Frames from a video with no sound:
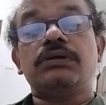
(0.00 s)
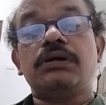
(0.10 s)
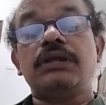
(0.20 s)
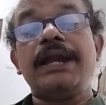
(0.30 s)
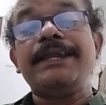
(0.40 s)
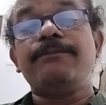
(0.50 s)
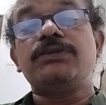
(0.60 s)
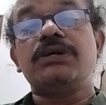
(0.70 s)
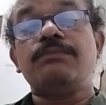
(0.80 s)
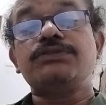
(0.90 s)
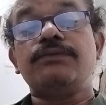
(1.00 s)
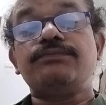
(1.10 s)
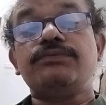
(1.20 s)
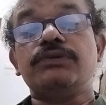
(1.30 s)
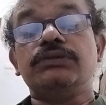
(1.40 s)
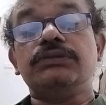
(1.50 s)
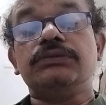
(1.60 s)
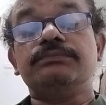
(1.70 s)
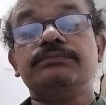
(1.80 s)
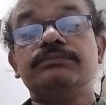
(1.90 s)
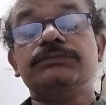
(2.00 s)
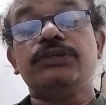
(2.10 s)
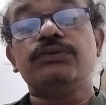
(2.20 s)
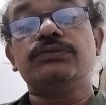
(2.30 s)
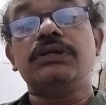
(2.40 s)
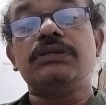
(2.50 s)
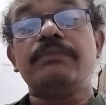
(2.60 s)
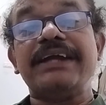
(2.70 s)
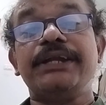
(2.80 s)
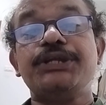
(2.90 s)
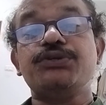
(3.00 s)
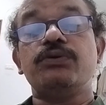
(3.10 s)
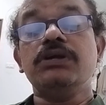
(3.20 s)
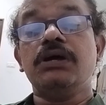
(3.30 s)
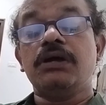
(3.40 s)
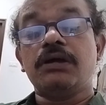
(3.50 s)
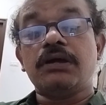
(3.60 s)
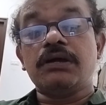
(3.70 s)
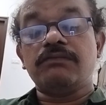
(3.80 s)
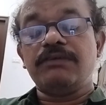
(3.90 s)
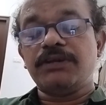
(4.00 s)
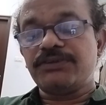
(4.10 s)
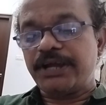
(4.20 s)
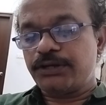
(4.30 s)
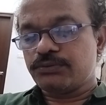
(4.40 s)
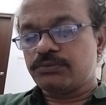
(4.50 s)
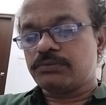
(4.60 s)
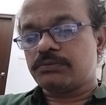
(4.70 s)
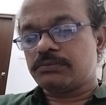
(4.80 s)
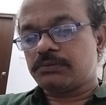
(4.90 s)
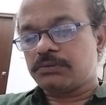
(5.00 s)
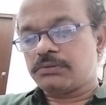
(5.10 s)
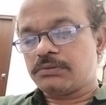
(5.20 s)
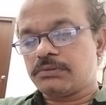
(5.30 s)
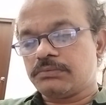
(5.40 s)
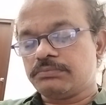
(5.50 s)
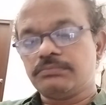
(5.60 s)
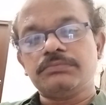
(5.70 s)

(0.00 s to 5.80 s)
relative terms of that magnitude. We will try to